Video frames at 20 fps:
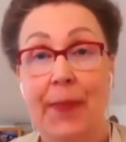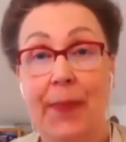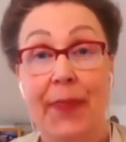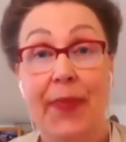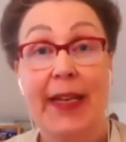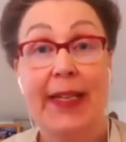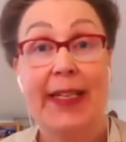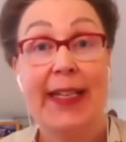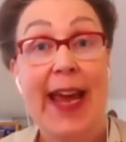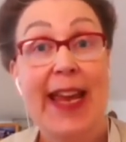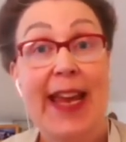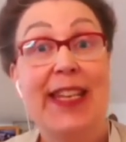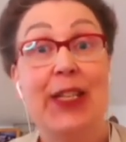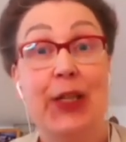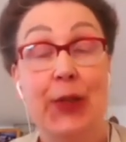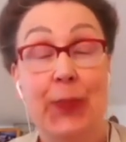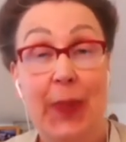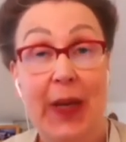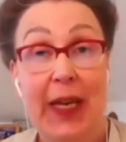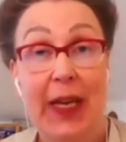they tend
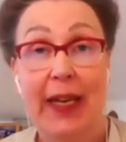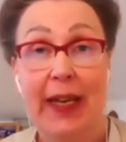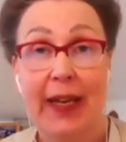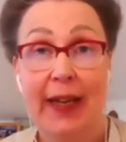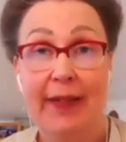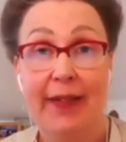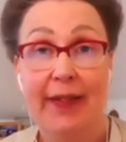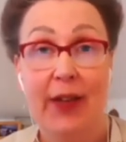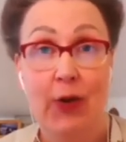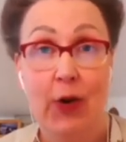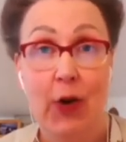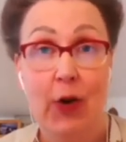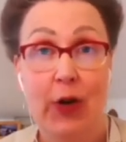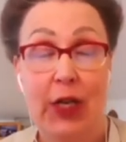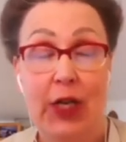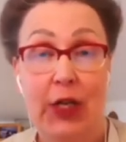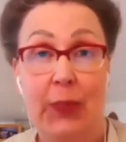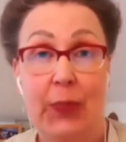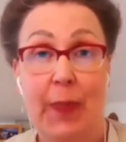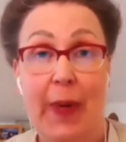to be in the
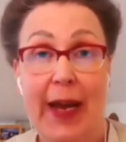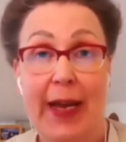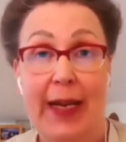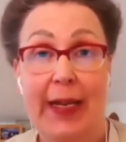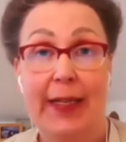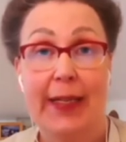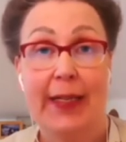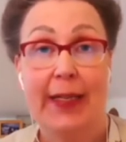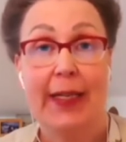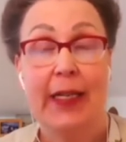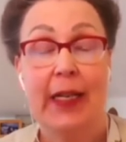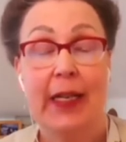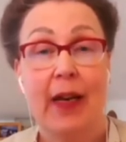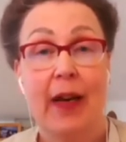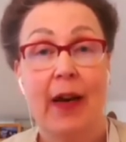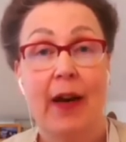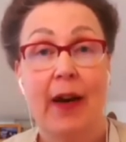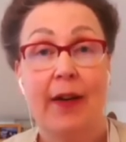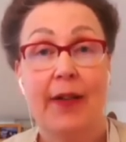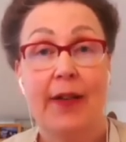knowledge-based
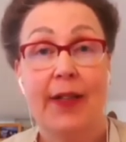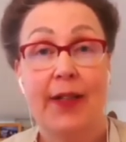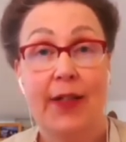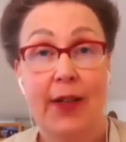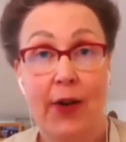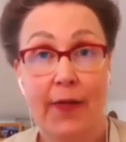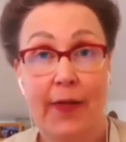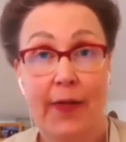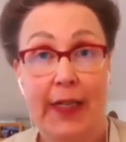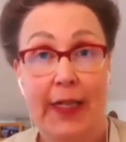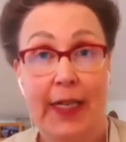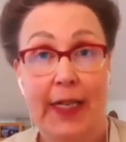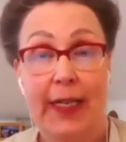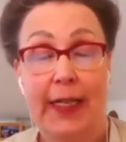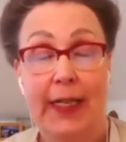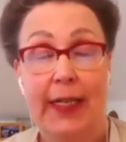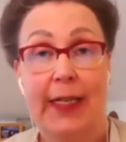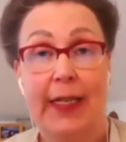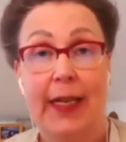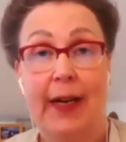
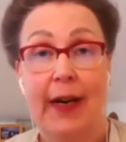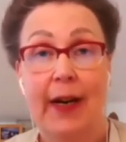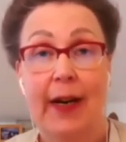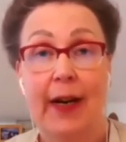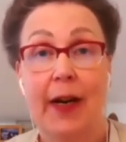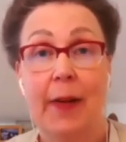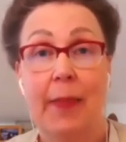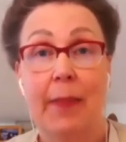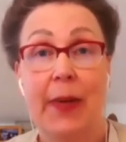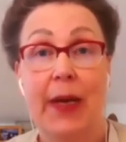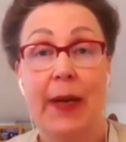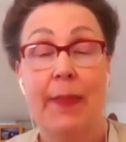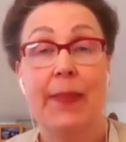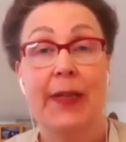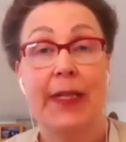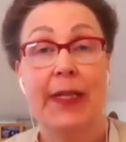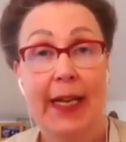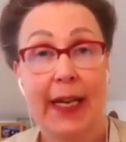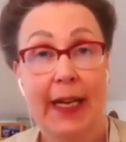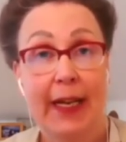services, in
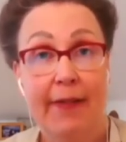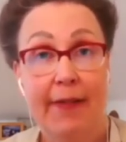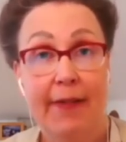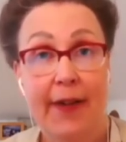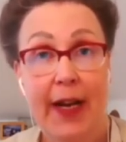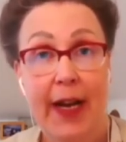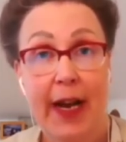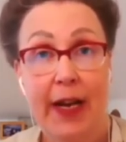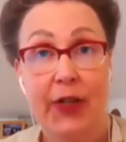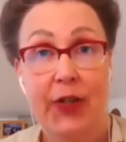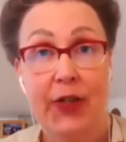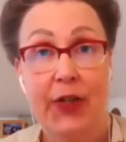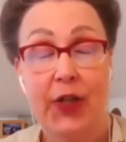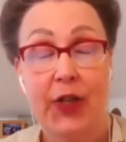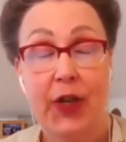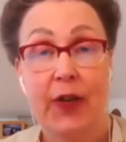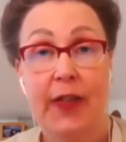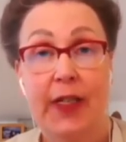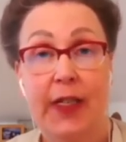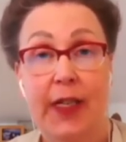particular financial
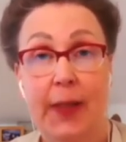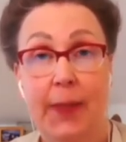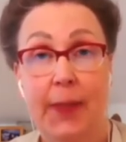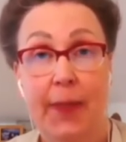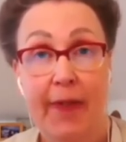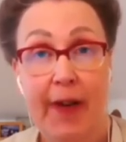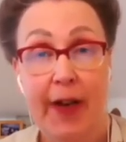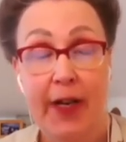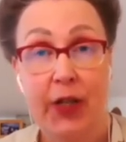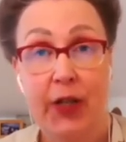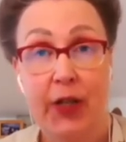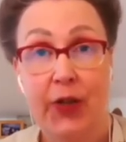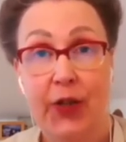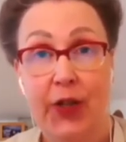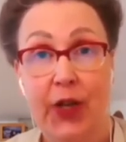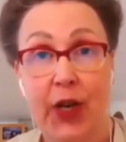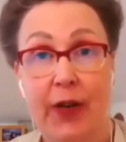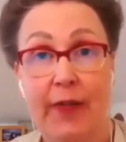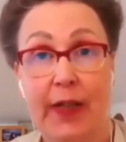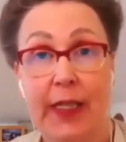services, professional
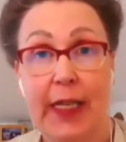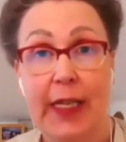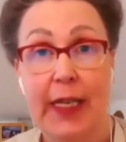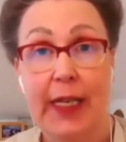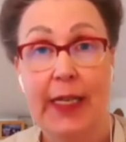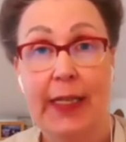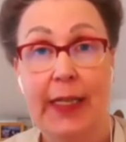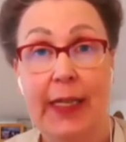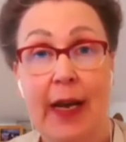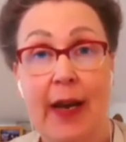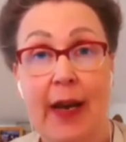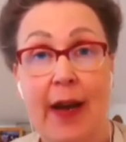services,